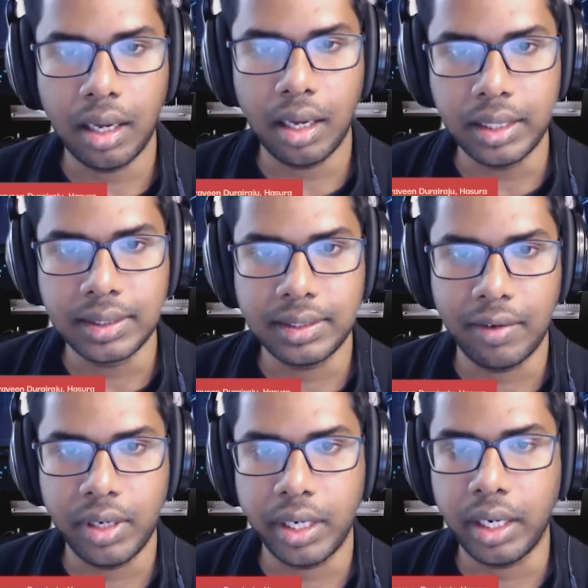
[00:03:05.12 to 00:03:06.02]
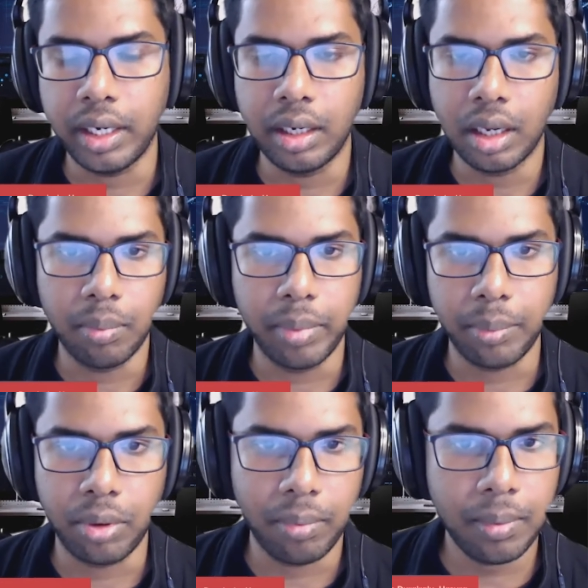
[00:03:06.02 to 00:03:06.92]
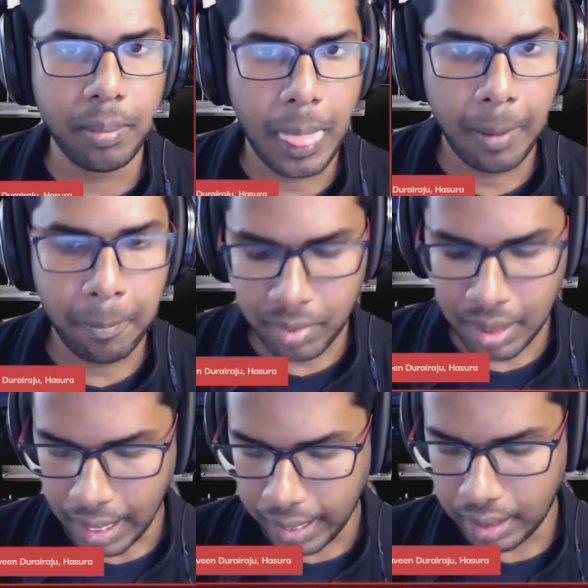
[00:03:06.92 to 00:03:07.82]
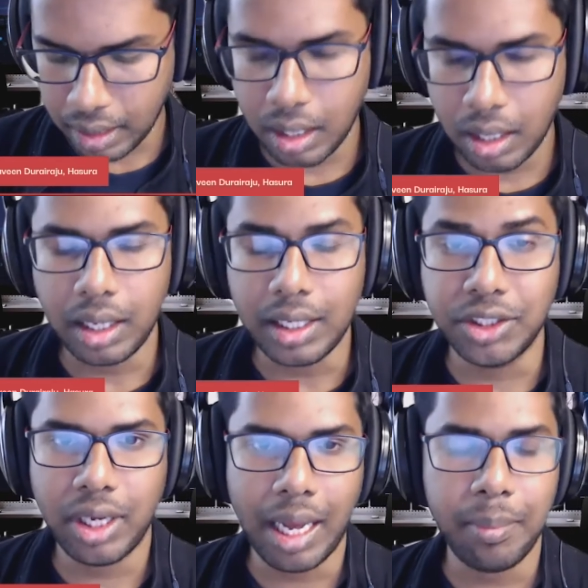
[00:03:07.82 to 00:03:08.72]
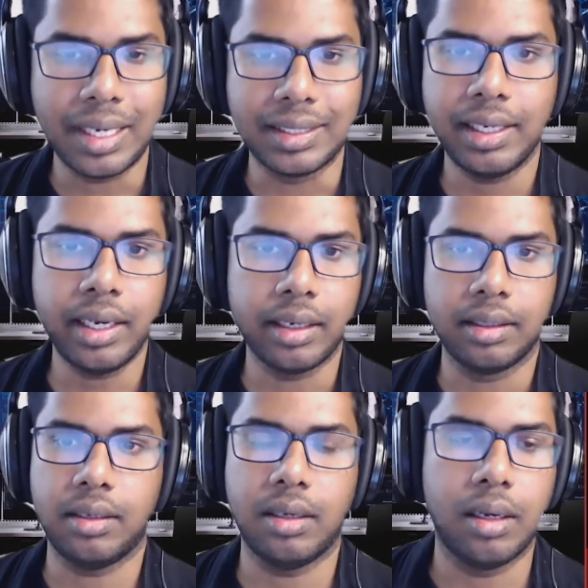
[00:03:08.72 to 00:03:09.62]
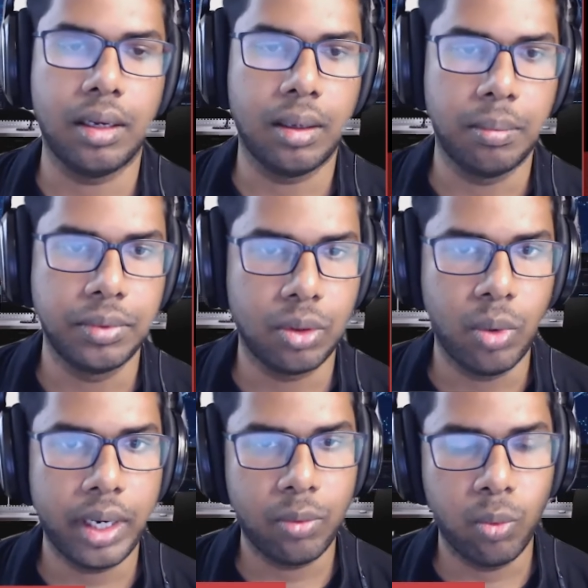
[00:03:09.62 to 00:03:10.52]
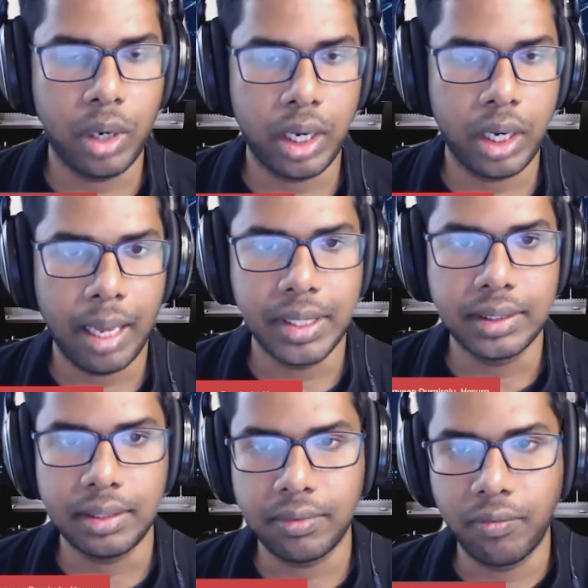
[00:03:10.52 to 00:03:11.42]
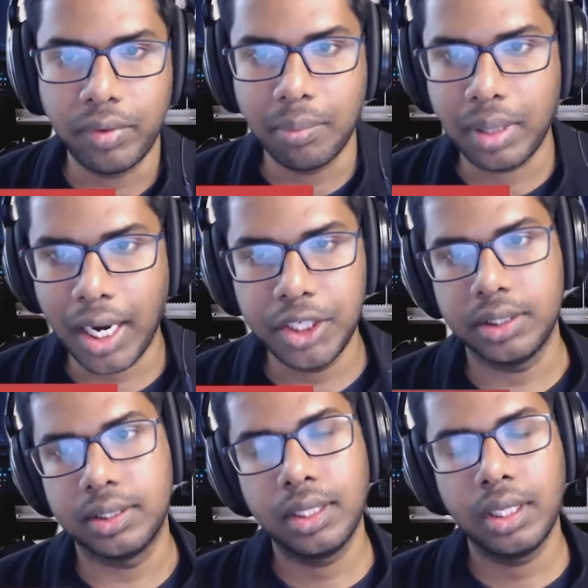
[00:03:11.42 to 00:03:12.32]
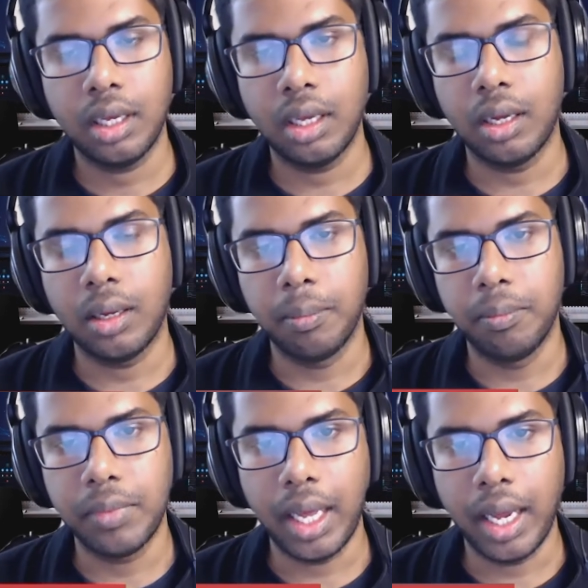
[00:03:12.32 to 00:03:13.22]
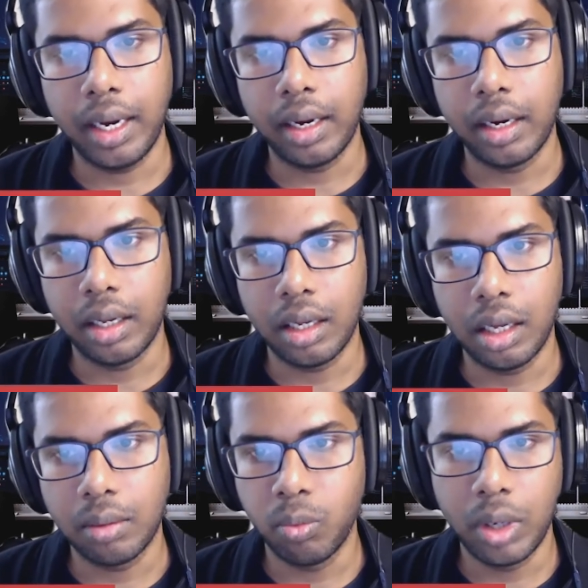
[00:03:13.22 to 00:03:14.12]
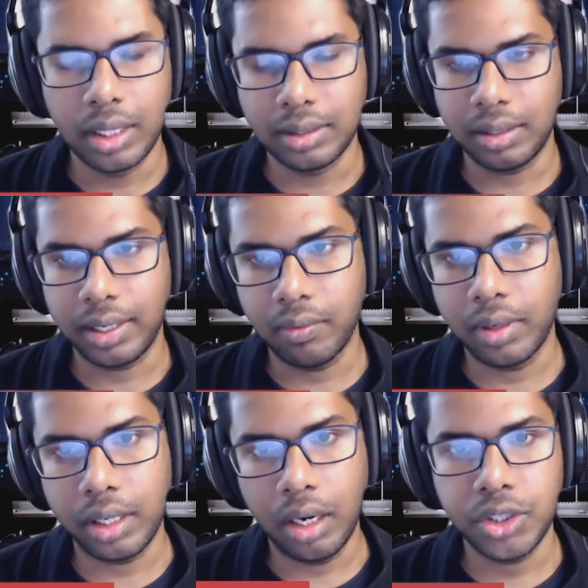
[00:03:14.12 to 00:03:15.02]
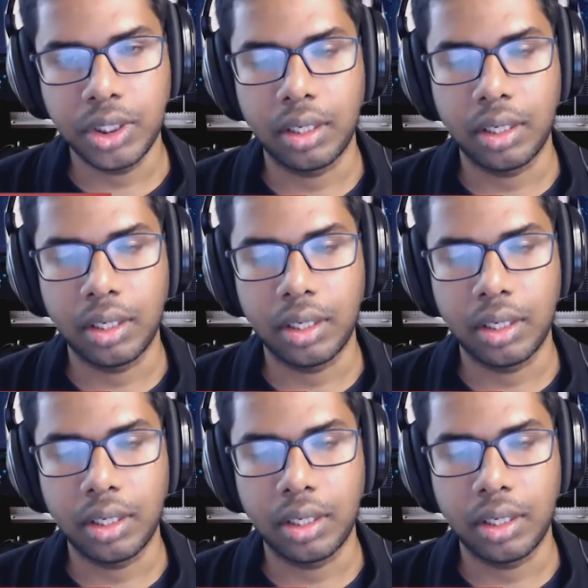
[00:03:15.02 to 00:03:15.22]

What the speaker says: is definitely a big problem. And is your app resilient? So what happens if a VM crashes? And what is the recovery logic?